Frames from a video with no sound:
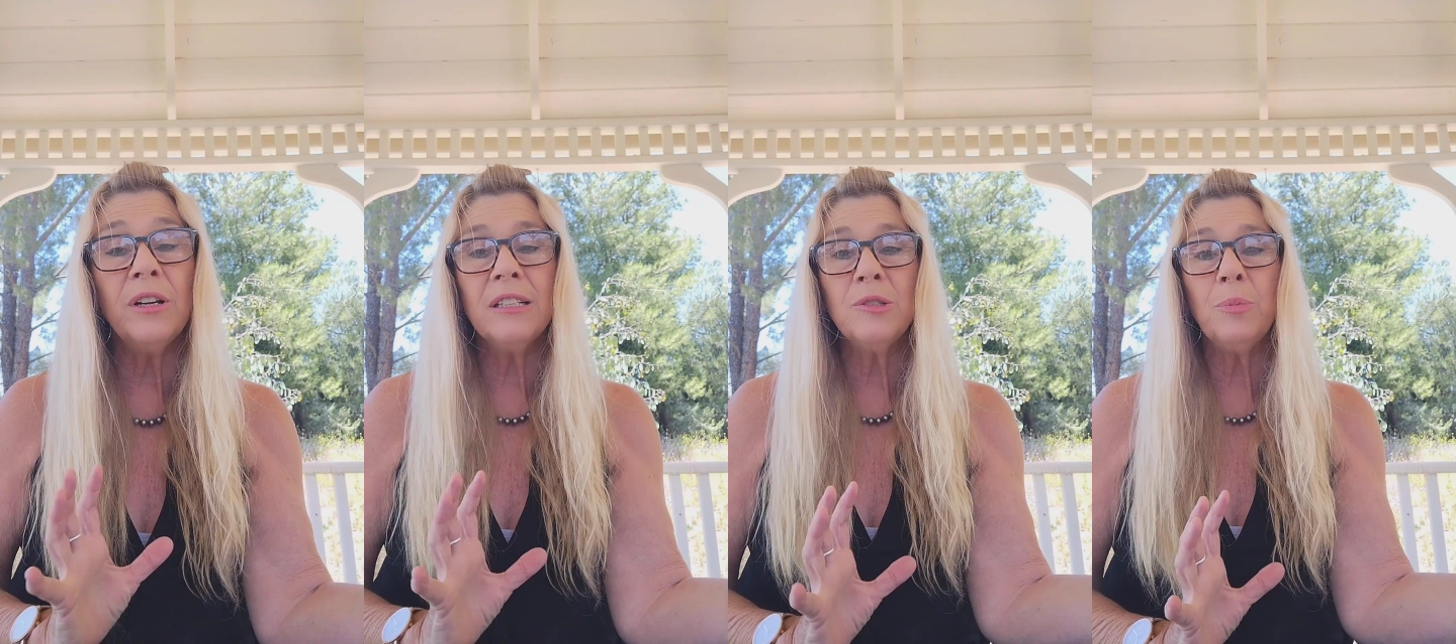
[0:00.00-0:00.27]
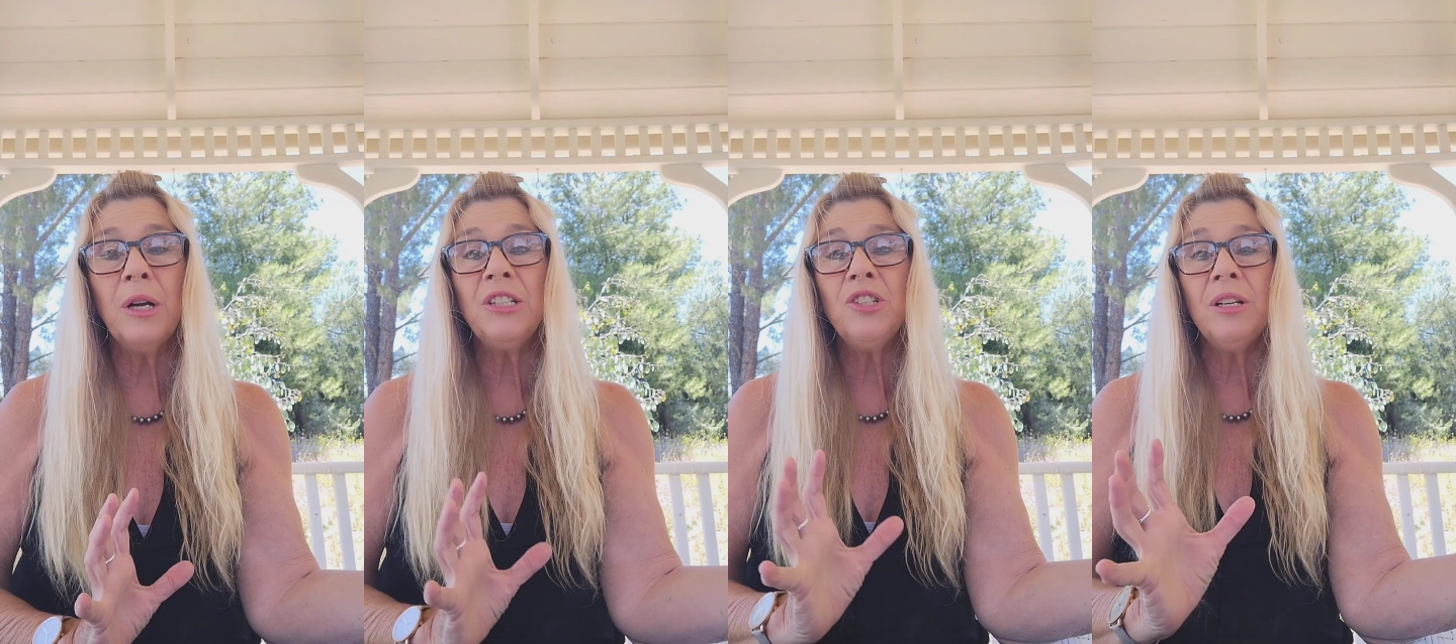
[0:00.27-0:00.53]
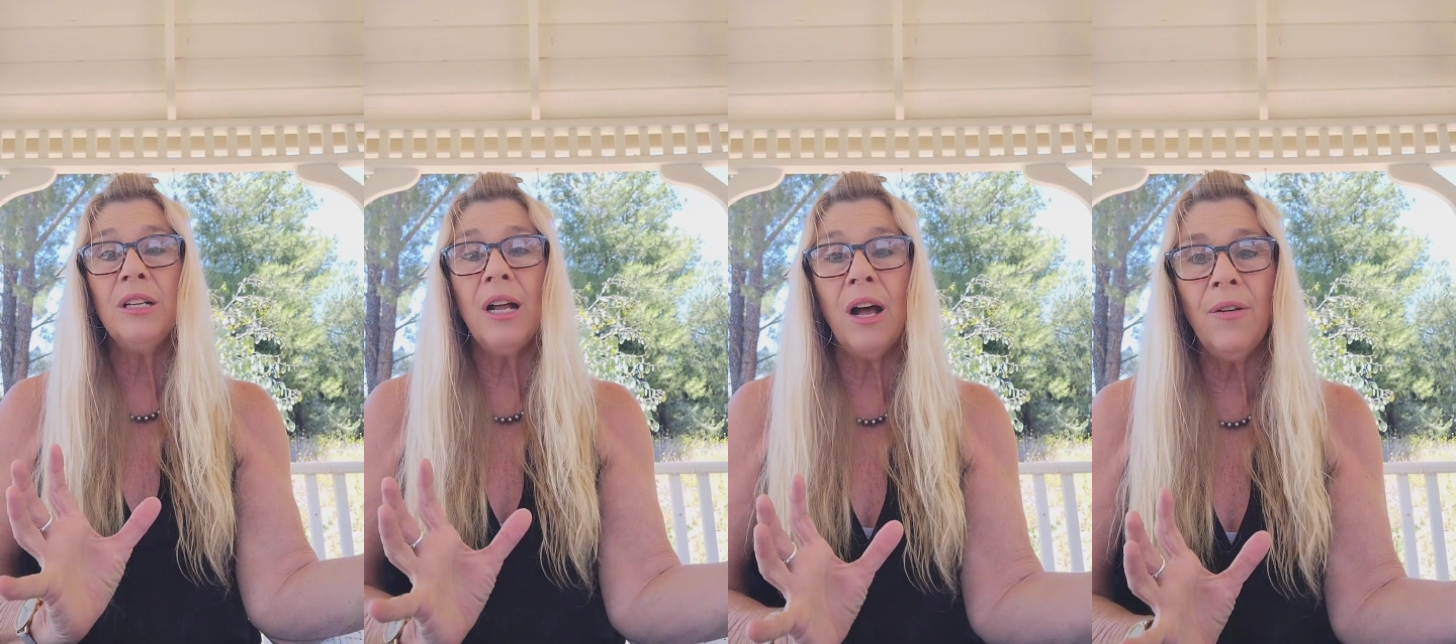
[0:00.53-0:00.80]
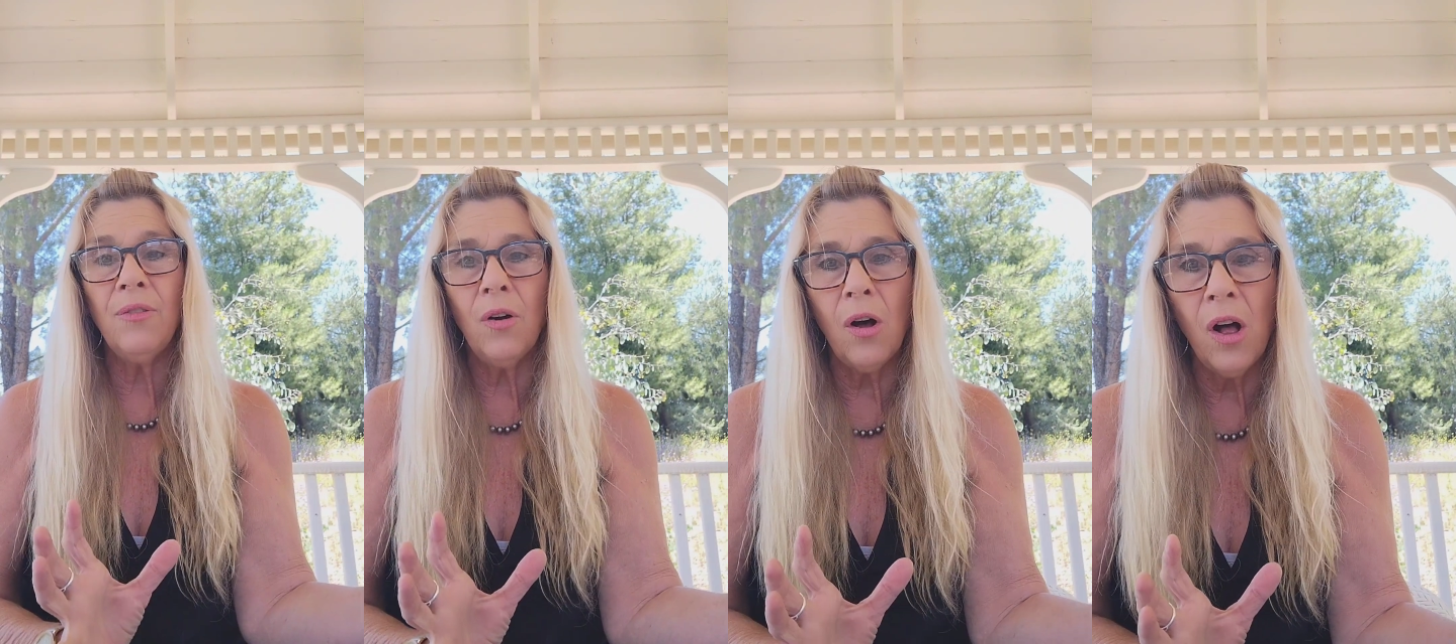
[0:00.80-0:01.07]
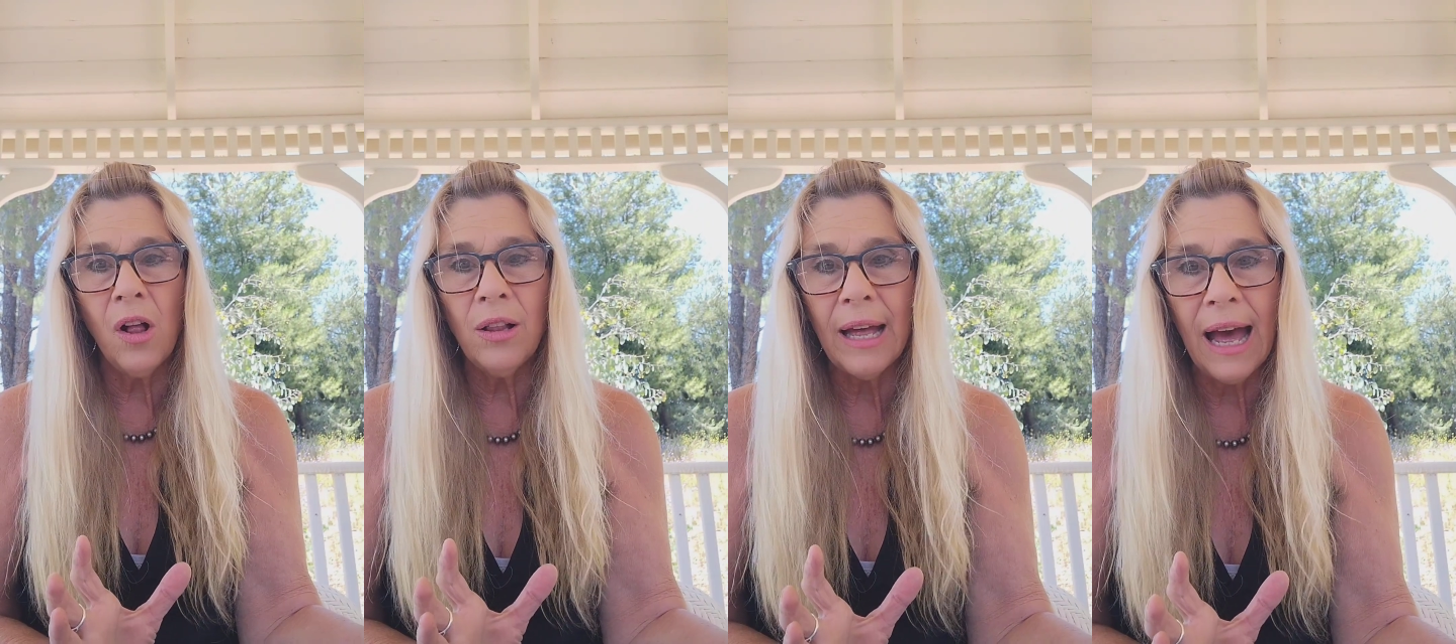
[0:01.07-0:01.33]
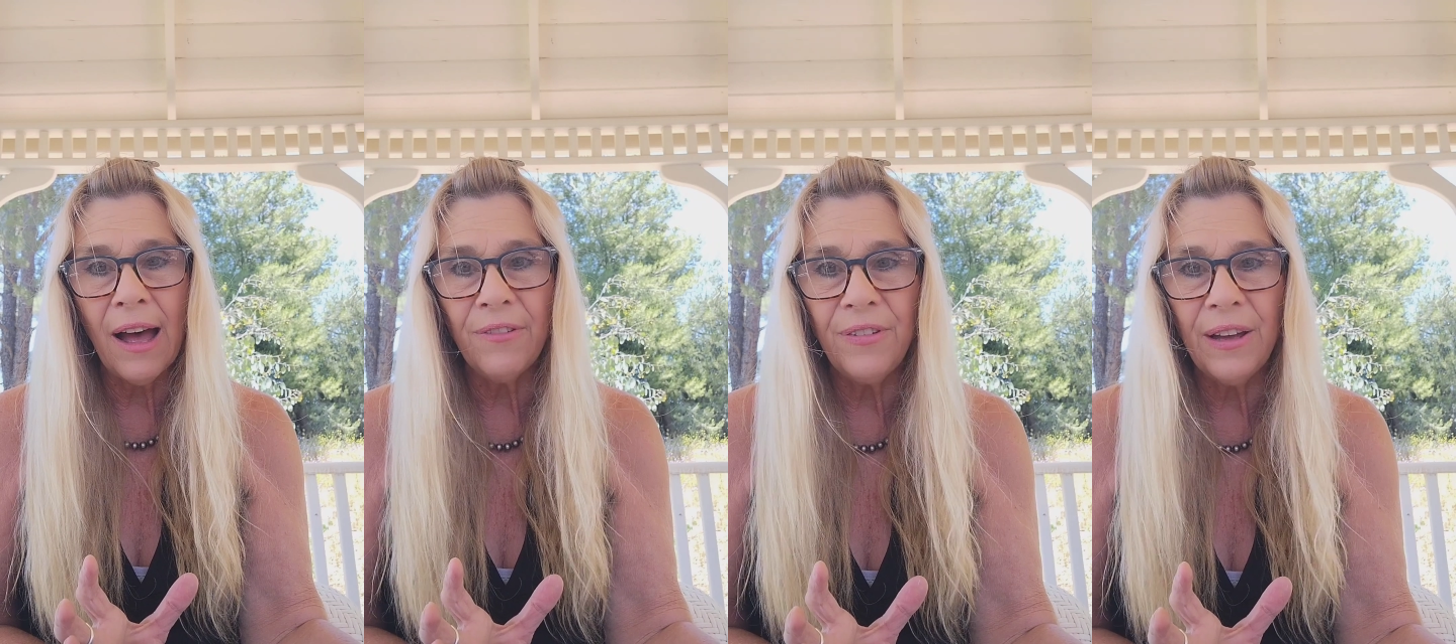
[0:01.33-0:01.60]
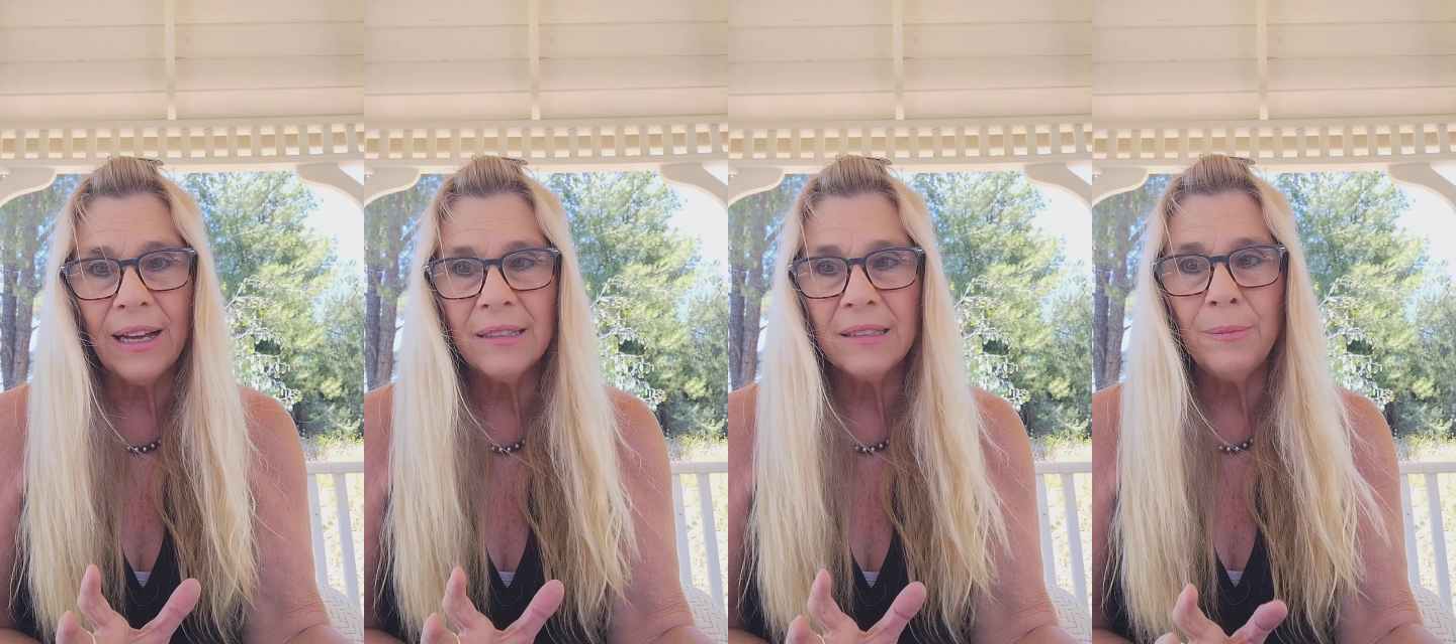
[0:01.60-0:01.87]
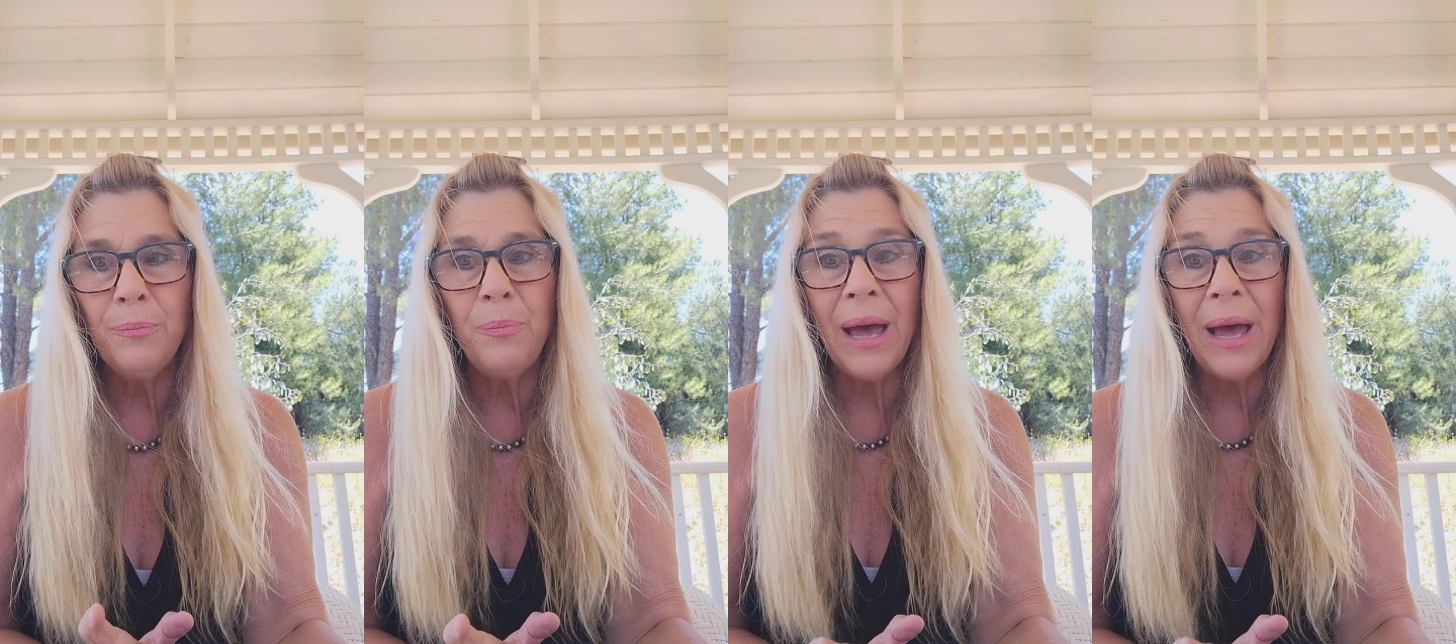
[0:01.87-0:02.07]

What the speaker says: expression of all affect.